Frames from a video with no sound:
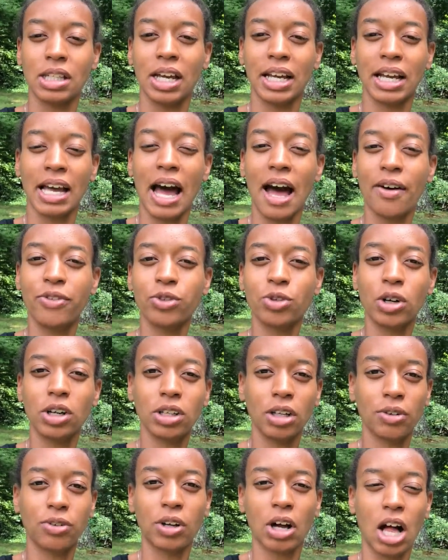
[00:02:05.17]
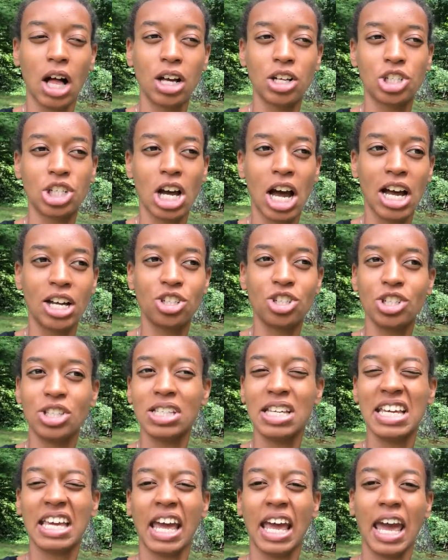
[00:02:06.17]
Like, after I left college, I
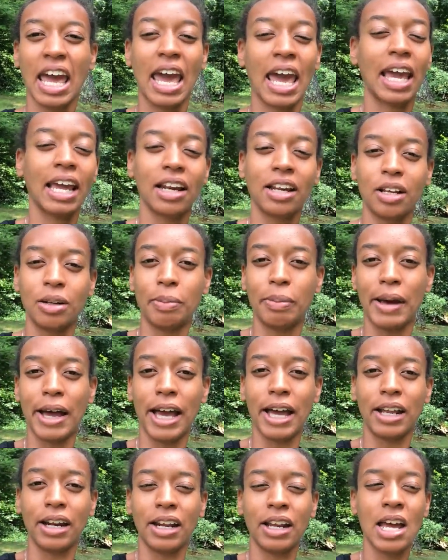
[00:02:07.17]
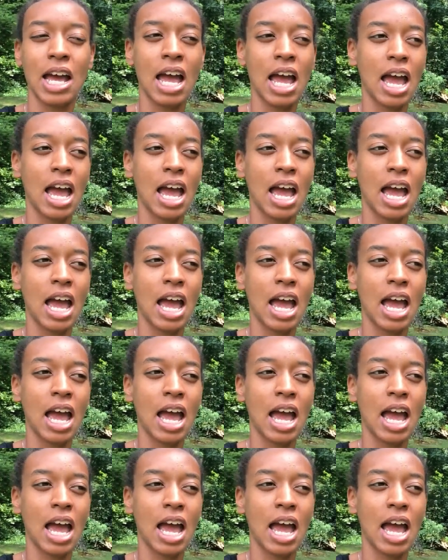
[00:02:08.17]
just like hated men.